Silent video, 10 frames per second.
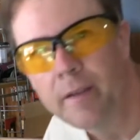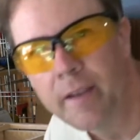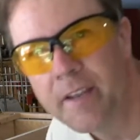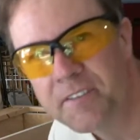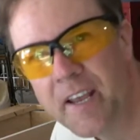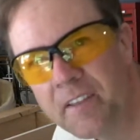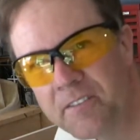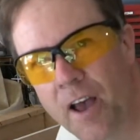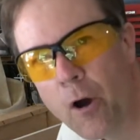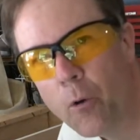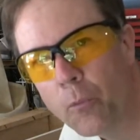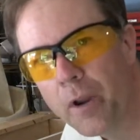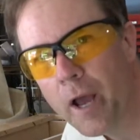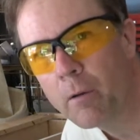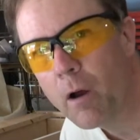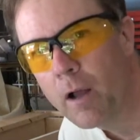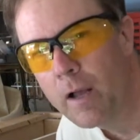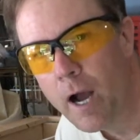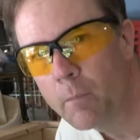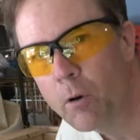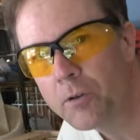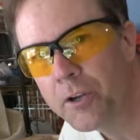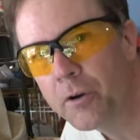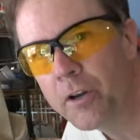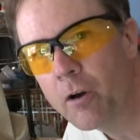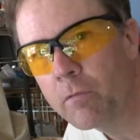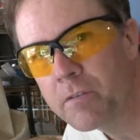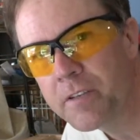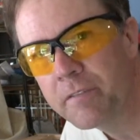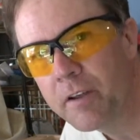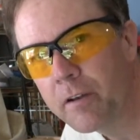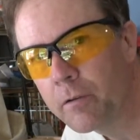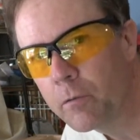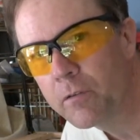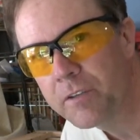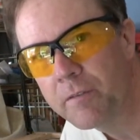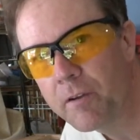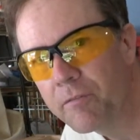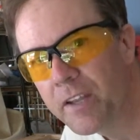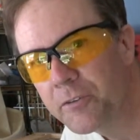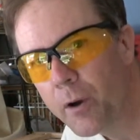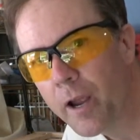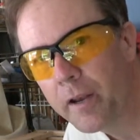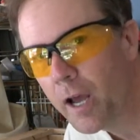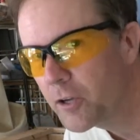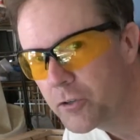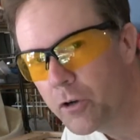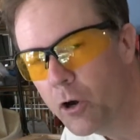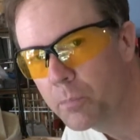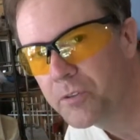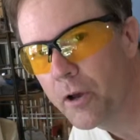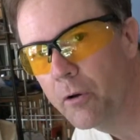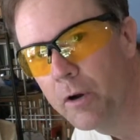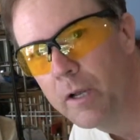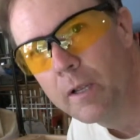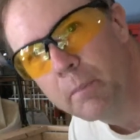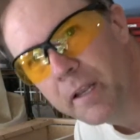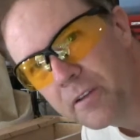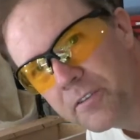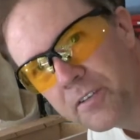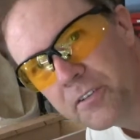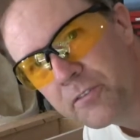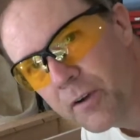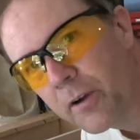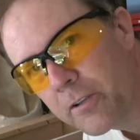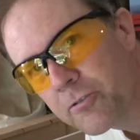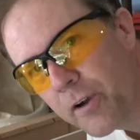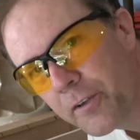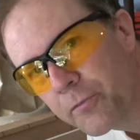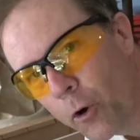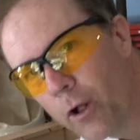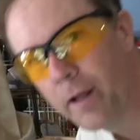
It's in zone. Now I'm going to turn it over and see if it fits right. I sure hope so, because this is very stressful.